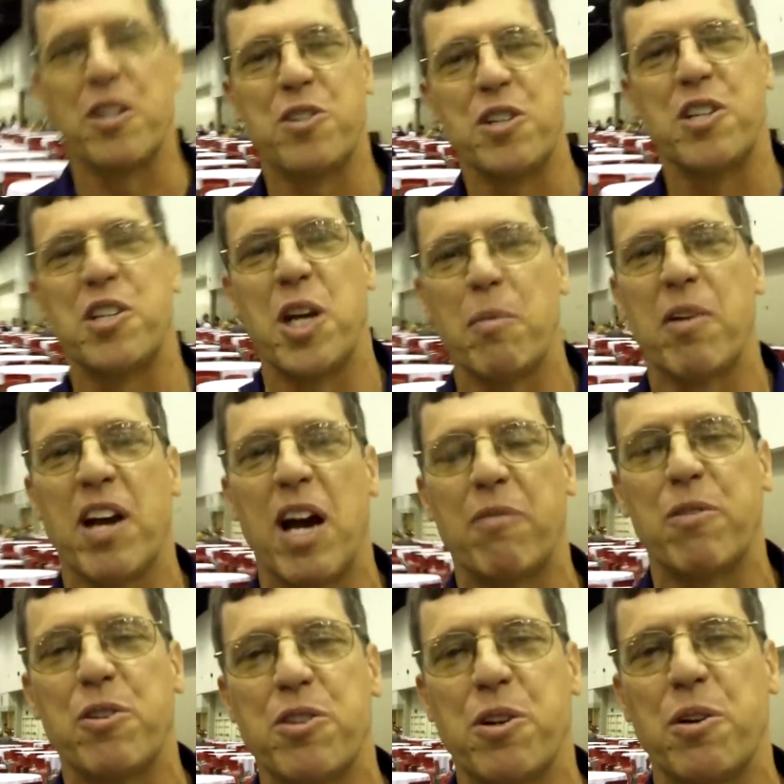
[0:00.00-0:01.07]
NCTM
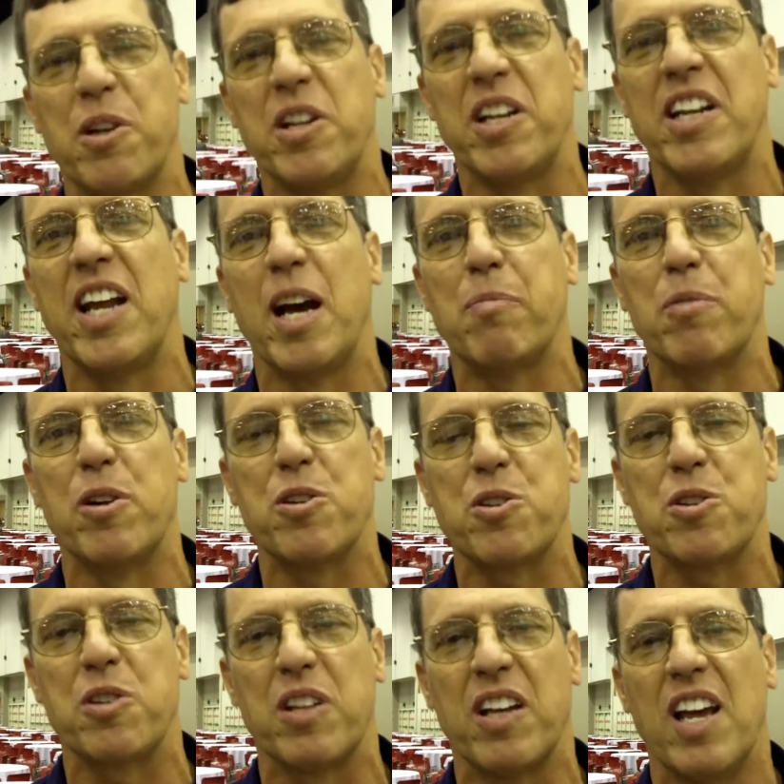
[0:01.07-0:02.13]
conference here in
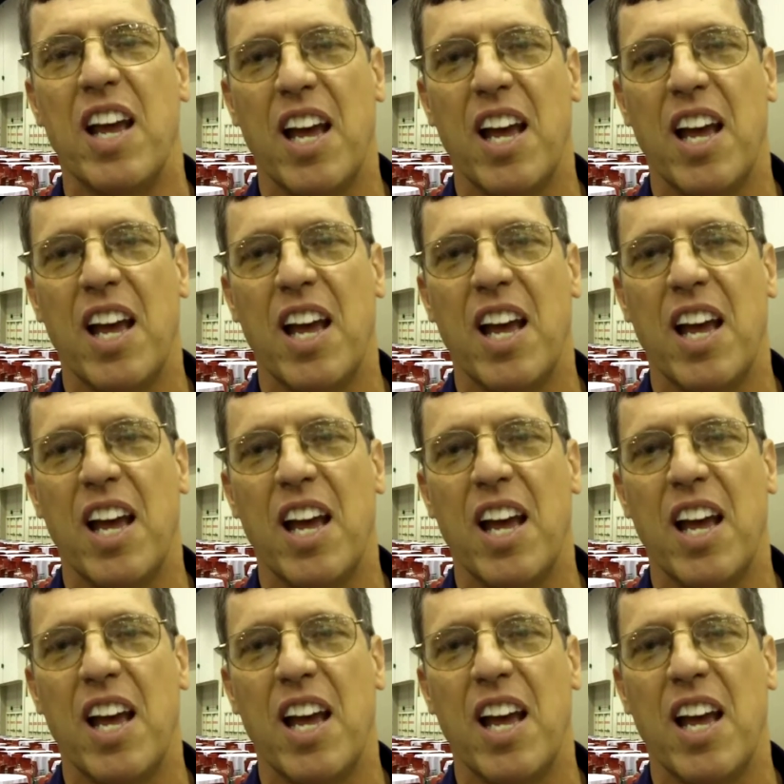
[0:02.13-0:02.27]
Indianapolis.